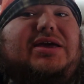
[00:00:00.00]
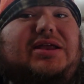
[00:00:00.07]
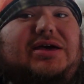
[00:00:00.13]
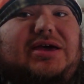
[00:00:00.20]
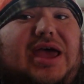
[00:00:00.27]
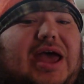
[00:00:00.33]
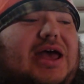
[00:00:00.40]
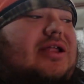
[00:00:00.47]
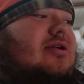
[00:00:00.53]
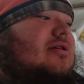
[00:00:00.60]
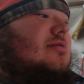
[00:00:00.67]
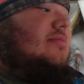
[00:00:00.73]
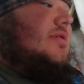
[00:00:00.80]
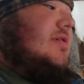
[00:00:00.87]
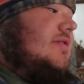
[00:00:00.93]
a hat
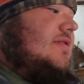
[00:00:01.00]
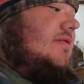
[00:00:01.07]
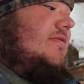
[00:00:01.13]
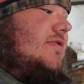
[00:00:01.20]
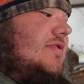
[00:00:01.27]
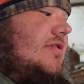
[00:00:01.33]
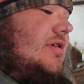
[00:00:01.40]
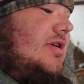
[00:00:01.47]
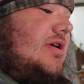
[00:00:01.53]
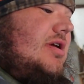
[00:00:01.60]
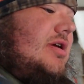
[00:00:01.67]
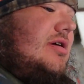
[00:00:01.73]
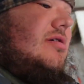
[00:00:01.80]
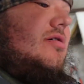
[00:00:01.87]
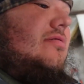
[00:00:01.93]
on because it was starting to
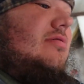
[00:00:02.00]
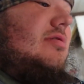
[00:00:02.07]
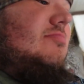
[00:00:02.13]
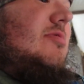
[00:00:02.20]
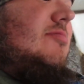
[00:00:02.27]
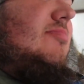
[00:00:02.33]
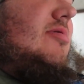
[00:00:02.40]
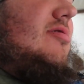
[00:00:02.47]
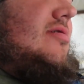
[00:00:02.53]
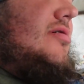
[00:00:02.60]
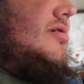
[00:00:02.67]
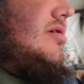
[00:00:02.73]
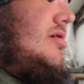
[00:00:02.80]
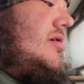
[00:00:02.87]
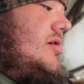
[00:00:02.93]
get cold in my barn.
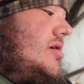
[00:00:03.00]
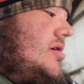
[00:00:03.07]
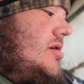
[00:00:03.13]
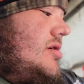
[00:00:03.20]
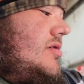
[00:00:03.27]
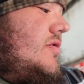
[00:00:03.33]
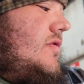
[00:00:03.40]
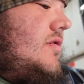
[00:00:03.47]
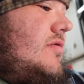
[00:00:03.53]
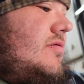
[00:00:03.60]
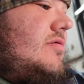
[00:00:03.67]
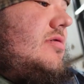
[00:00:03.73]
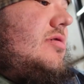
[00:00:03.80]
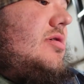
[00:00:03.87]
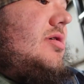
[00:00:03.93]
So,
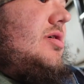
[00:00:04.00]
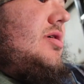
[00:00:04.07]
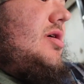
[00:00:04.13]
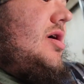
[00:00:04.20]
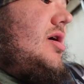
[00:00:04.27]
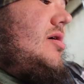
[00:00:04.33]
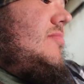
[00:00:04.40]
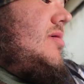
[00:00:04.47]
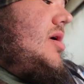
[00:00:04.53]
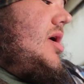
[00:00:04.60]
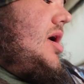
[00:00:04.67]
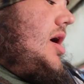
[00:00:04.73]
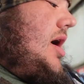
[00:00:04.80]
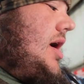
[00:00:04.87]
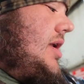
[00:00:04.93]

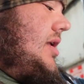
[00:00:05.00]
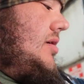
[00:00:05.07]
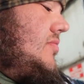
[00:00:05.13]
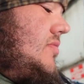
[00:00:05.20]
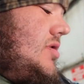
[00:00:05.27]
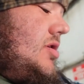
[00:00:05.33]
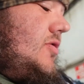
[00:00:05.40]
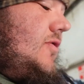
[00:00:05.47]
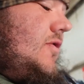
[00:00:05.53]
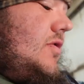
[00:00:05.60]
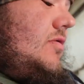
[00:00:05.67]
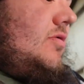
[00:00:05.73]
I did want to show